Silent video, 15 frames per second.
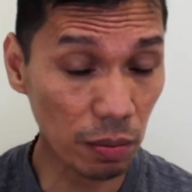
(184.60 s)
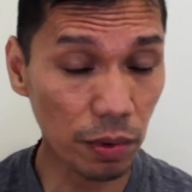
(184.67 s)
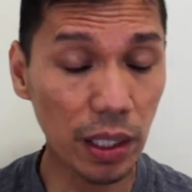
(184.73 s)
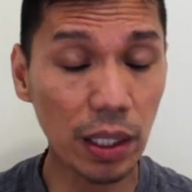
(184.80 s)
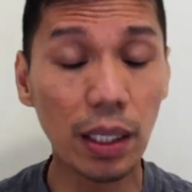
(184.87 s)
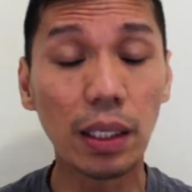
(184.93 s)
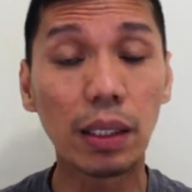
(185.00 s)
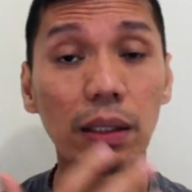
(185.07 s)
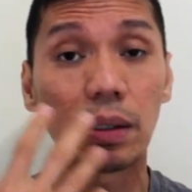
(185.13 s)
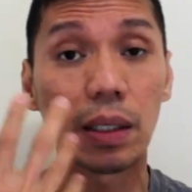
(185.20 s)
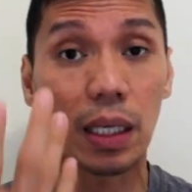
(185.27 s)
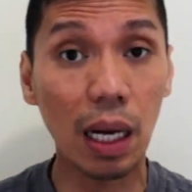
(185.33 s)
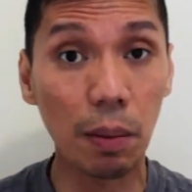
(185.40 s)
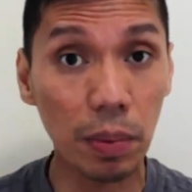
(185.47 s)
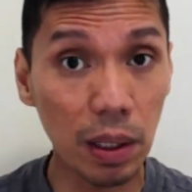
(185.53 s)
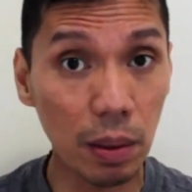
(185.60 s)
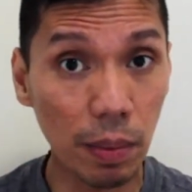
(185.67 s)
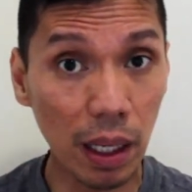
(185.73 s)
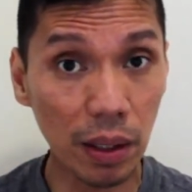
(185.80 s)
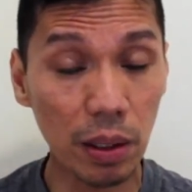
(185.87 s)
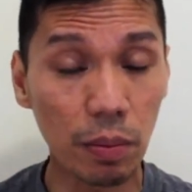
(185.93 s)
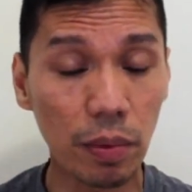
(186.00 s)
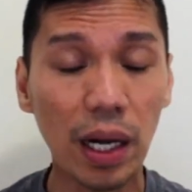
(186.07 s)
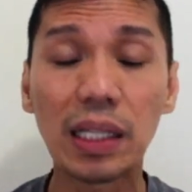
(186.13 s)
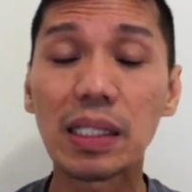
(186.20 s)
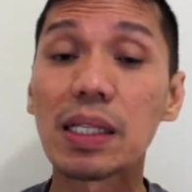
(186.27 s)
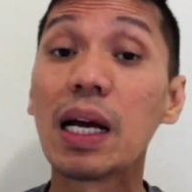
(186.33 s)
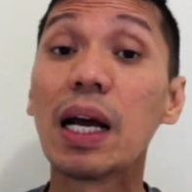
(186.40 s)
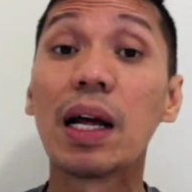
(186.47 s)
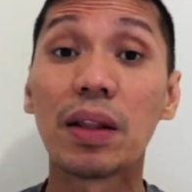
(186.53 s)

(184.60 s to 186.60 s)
breathing, the Kapalabhati breaths,